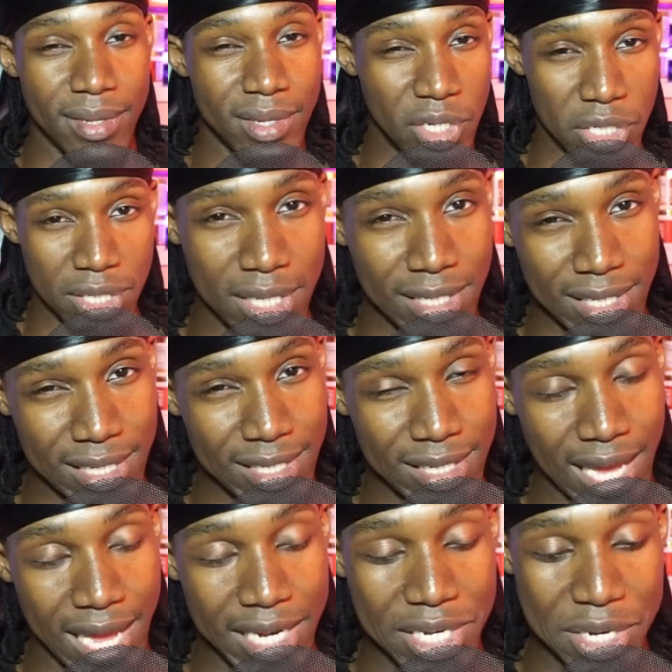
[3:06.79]
Just as an
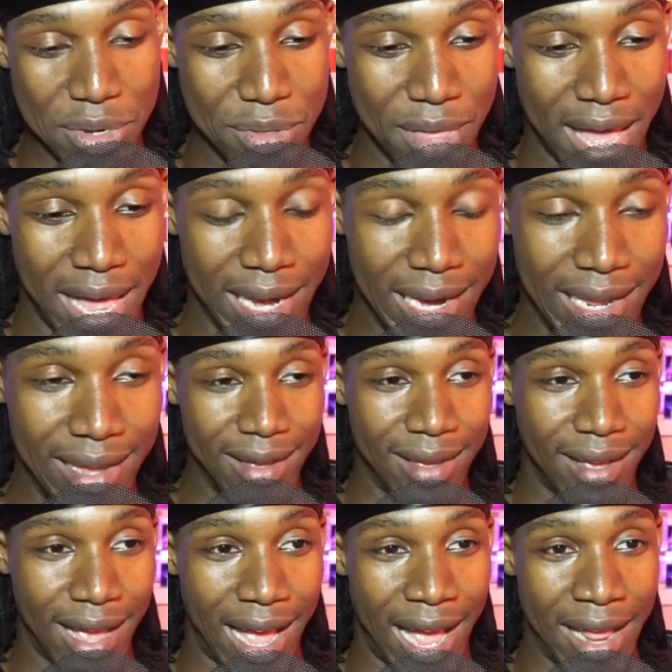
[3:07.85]
aside to that,
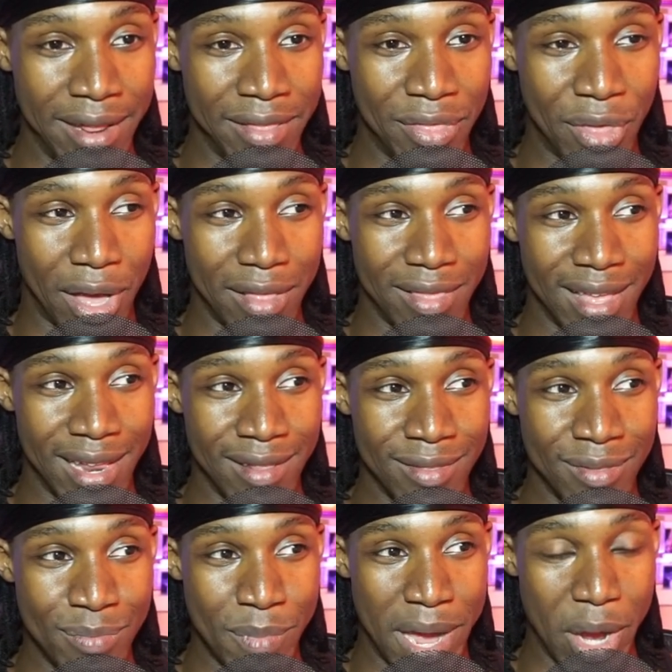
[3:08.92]
I thought that
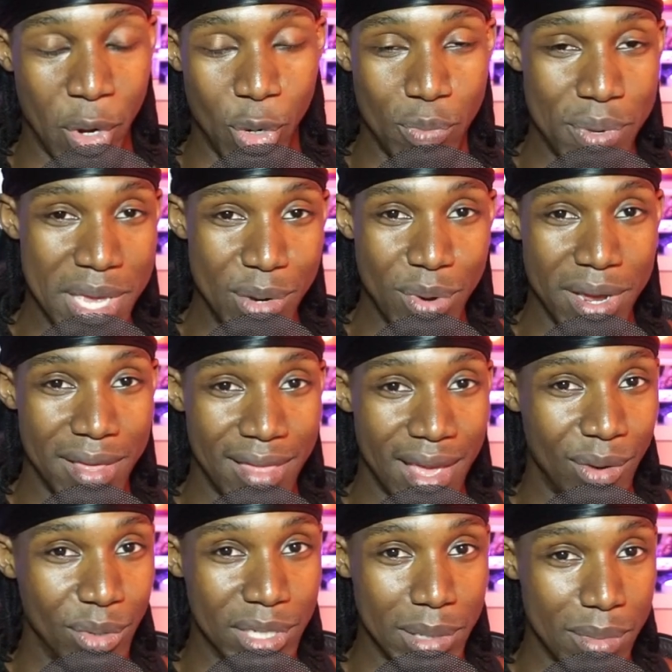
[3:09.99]
my whole peak week
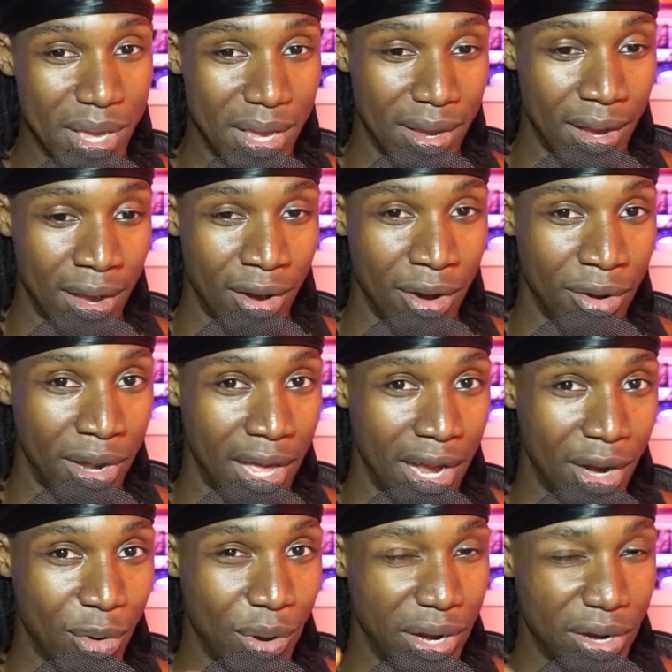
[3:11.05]
thing was going to be a
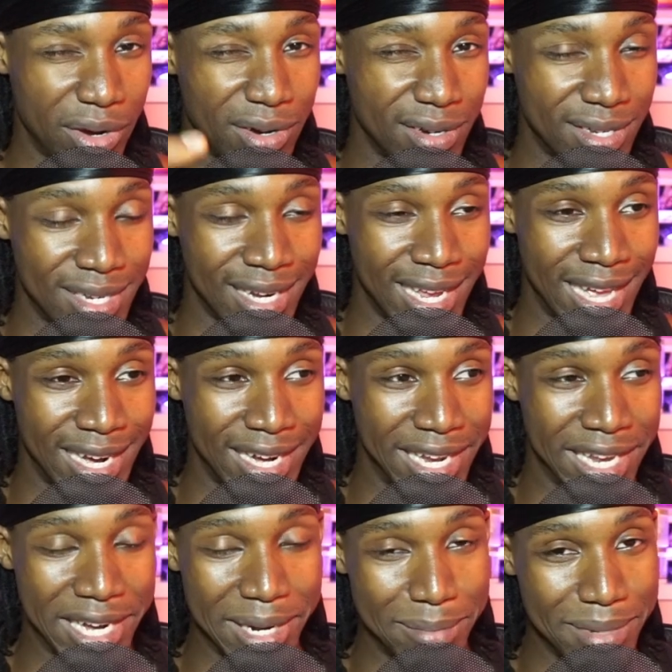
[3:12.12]
lot quicker to kind of
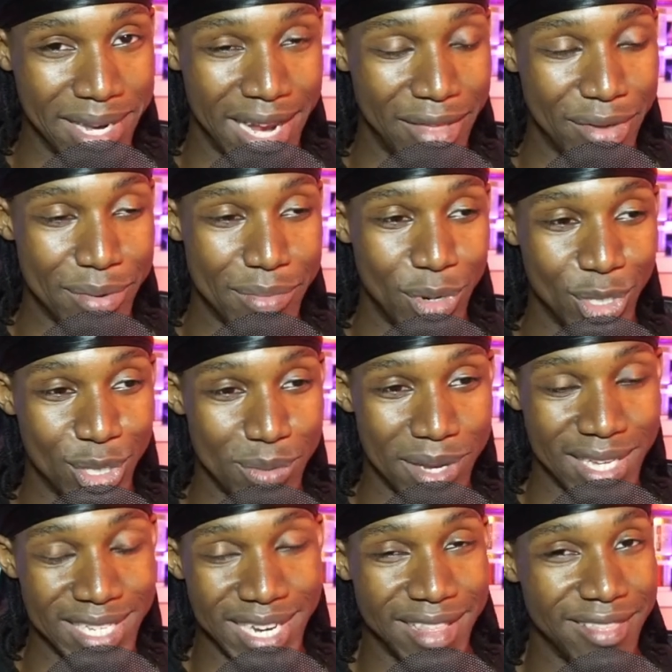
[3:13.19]
like come together, mostly
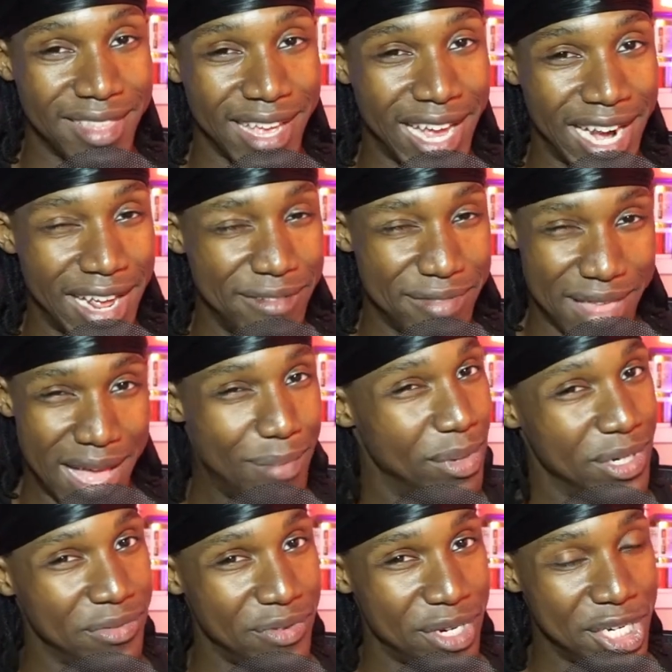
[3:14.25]
because I didn't think I'd have that
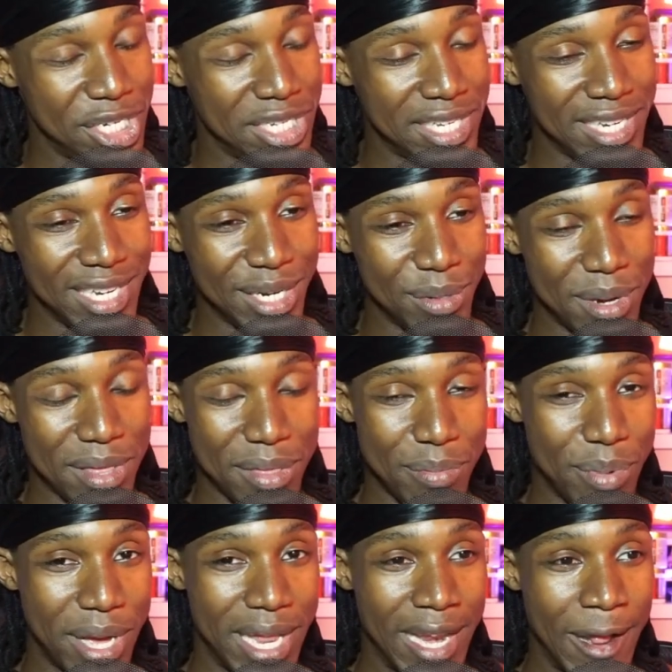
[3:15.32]
much footage to deal with,
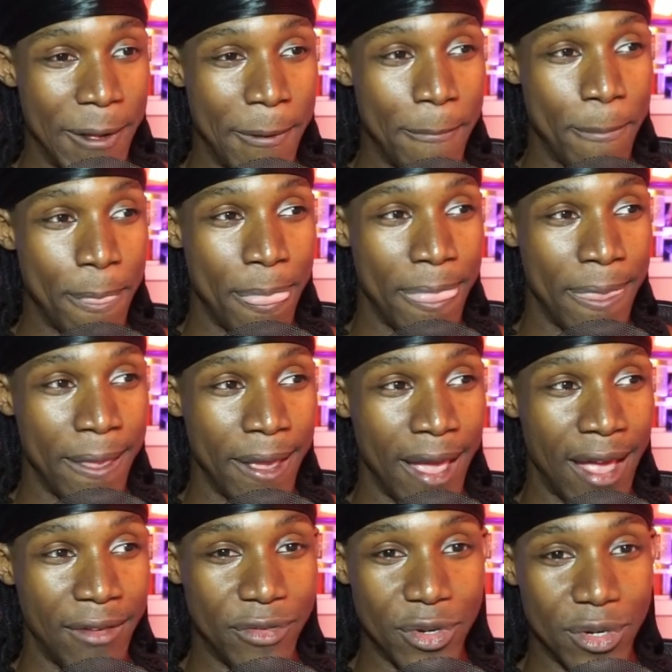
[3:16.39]
but
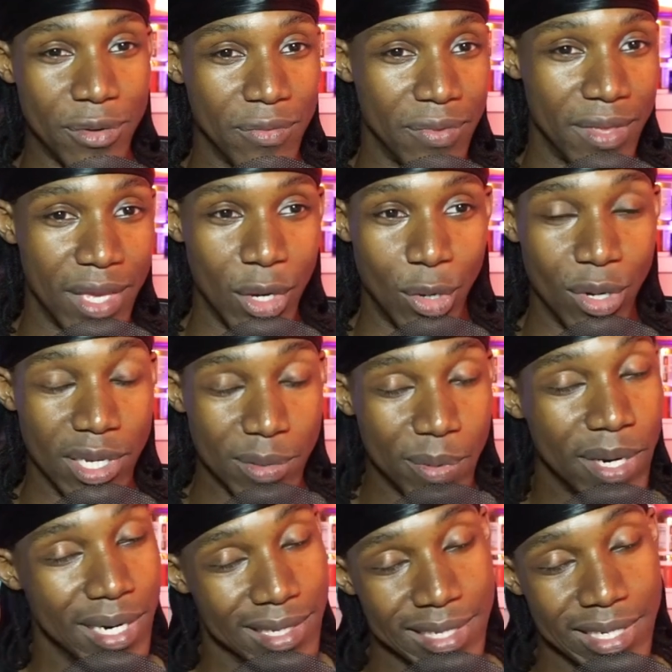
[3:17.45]
after the whole
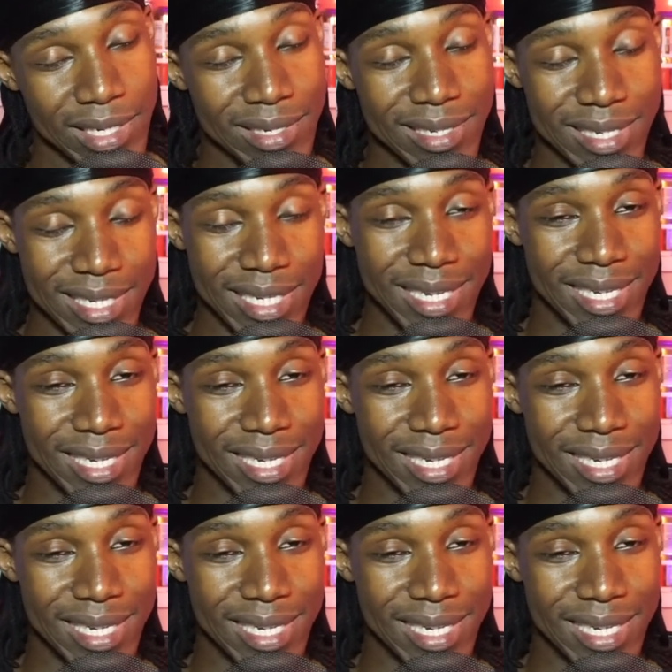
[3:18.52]
experience, there's